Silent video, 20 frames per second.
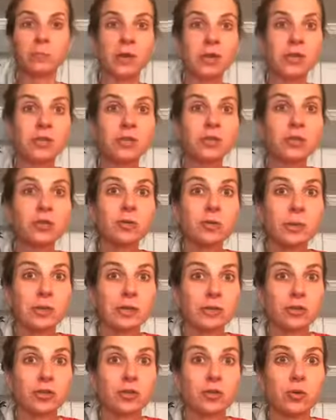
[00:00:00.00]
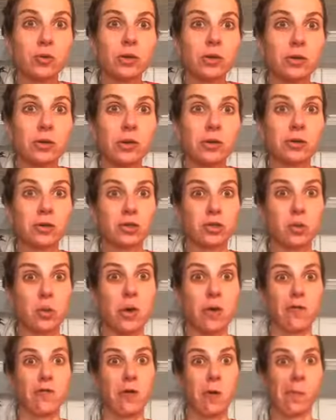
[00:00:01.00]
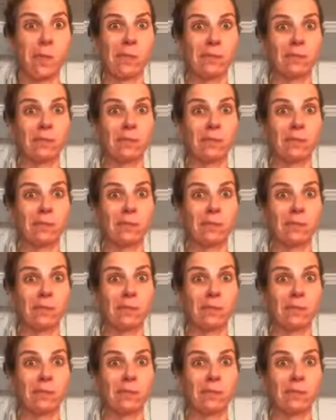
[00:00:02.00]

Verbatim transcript: My kids go back to school on August 12th.